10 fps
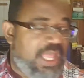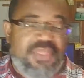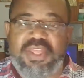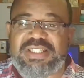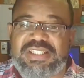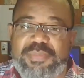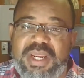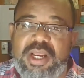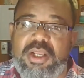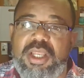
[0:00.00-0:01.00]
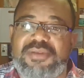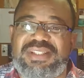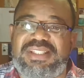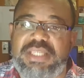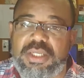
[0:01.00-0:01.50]
the smell of
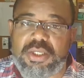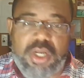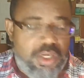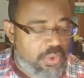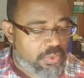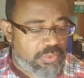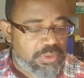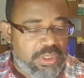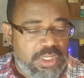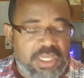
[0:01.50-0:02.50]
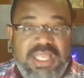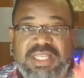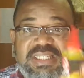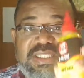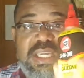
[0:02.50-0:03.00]
silicone.
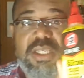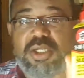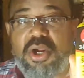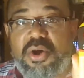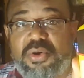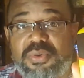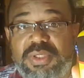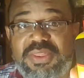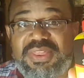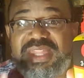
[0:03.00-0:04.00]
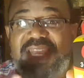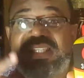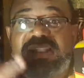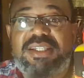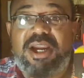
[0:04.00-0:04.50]
Silicone.
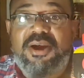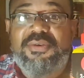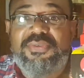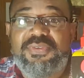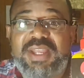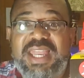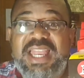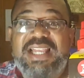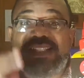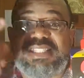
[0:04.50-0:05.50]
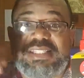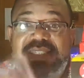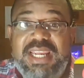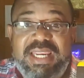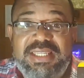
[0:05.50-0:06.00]
This stuff
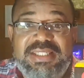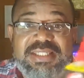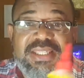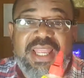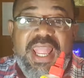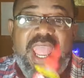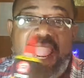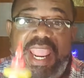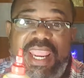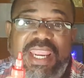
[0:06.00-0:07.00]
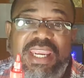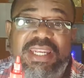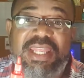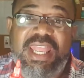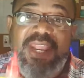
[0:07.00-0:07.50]
stinks,
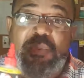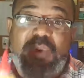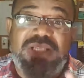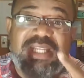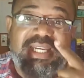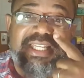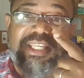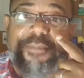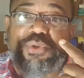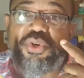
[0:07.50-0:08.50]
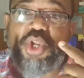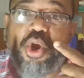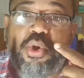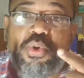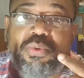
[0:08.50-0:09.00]
and once it gets up your
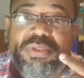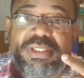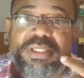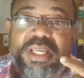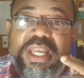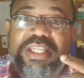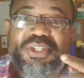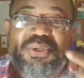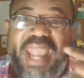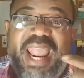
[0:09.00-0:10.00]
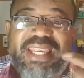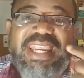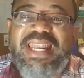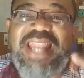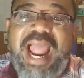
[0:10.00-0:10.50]
nose, you can't
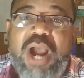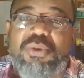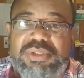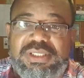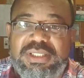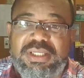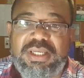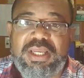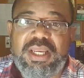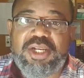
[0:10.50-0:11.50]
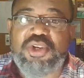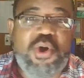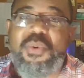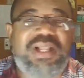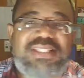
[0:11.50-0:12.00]
get it out.
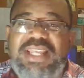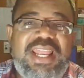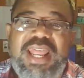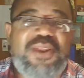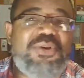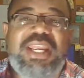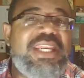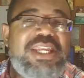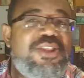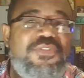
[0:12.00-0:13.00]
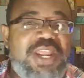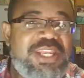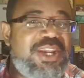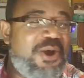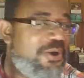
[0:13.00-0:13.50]
No one said that on any of the
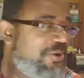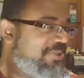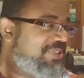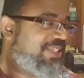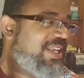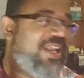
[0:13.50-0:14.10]
videos.